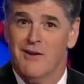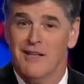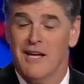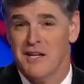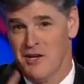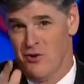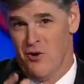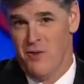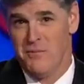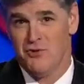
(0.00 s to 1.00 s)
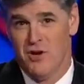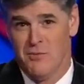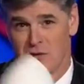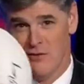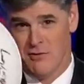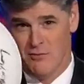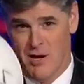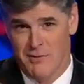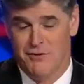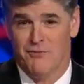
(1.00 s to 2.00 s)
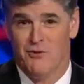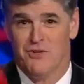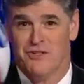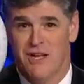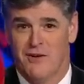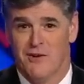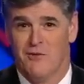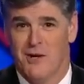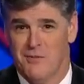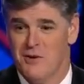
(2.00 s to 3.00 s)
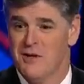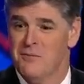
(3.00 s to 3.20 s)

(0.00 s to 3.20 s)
All right, let not your heart be troubled. Governor Romney throws us out. Our great American